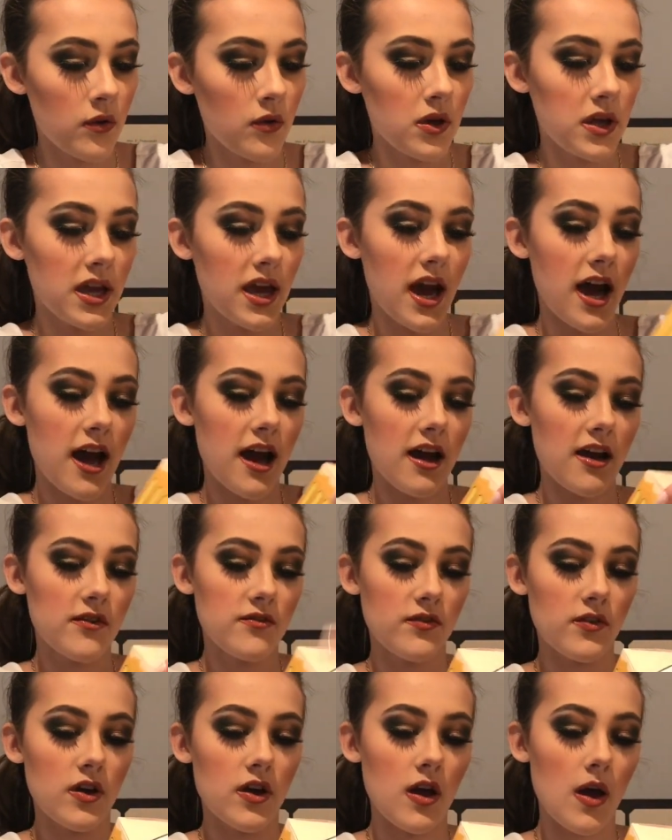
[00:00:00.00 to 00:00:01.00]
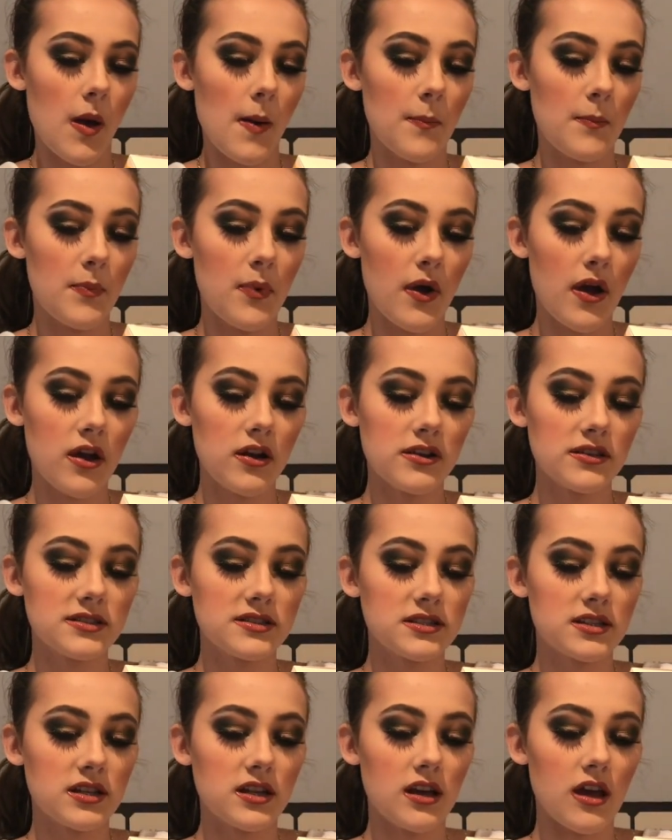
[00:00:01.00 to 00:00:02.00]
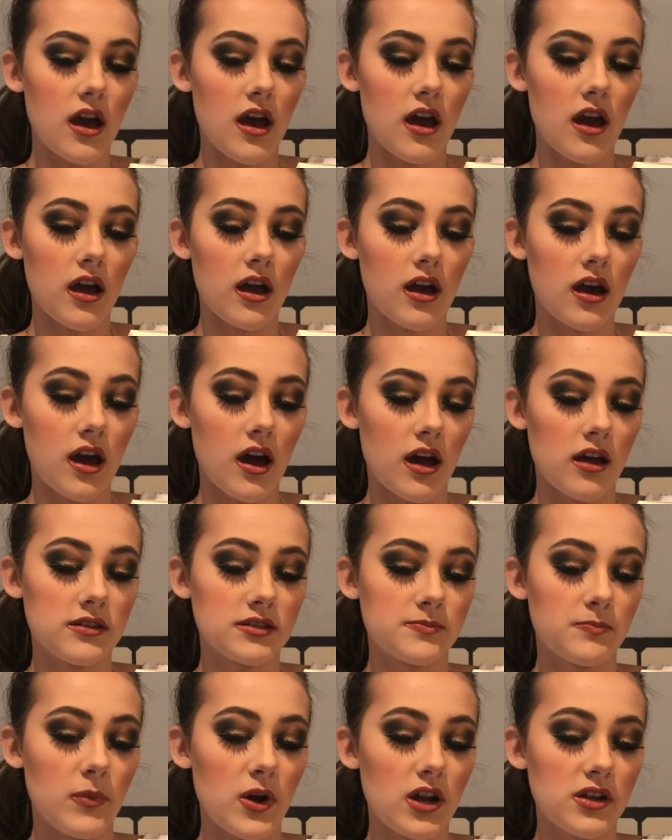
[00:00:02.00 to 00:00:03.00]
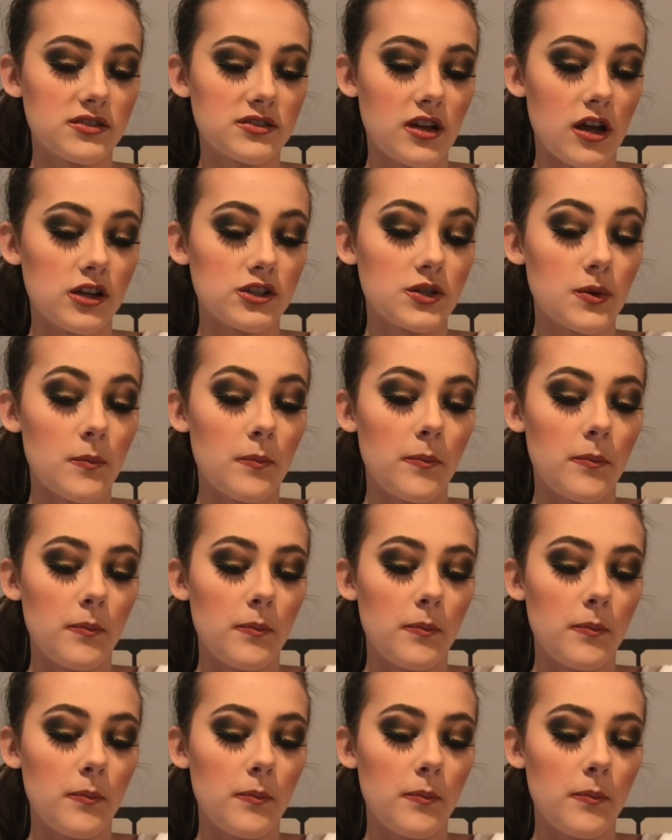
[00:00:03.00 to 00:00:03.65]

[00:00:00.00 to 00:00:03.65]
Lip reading: we have a butterscotch